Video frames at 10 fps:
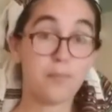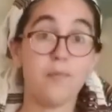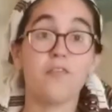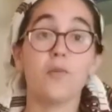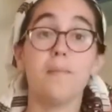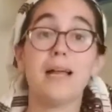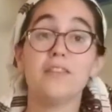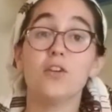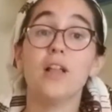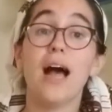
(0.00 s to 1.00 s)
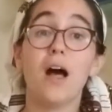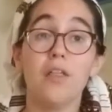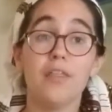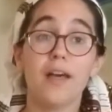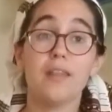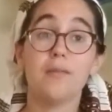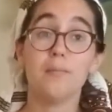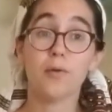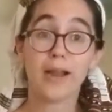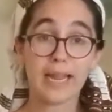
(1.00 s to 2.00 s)
mental health and the
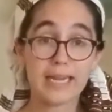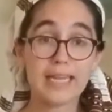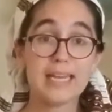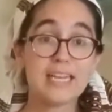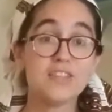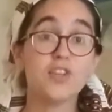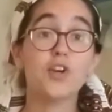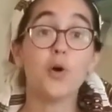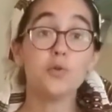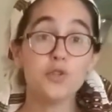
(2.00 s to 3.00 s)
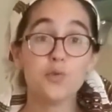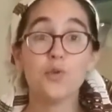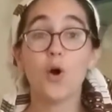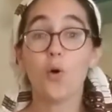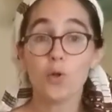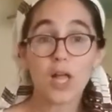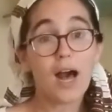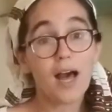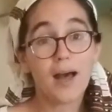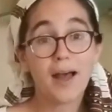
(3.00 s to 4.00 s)
brain is gotu
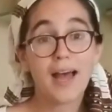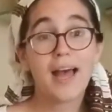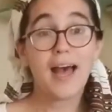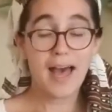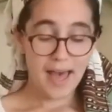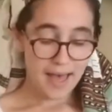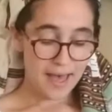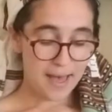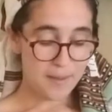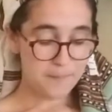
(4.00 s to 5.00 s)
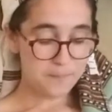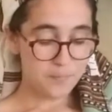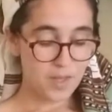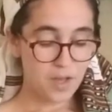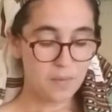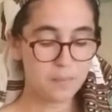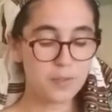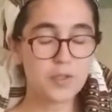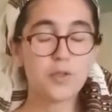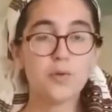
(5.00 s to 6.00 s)
kola, a
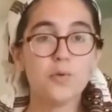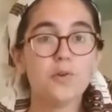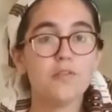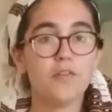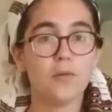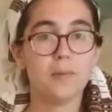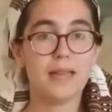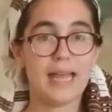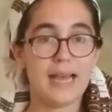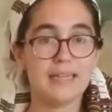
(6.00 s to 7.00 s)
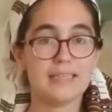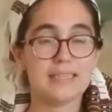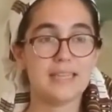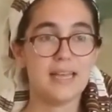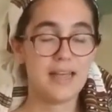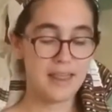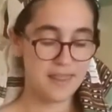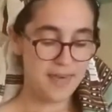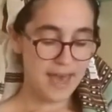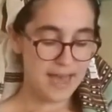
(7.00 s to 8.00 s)
beautiful plant
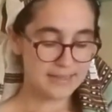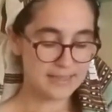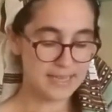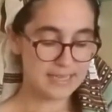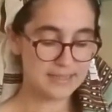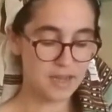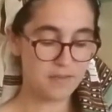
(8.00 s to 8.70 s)
that is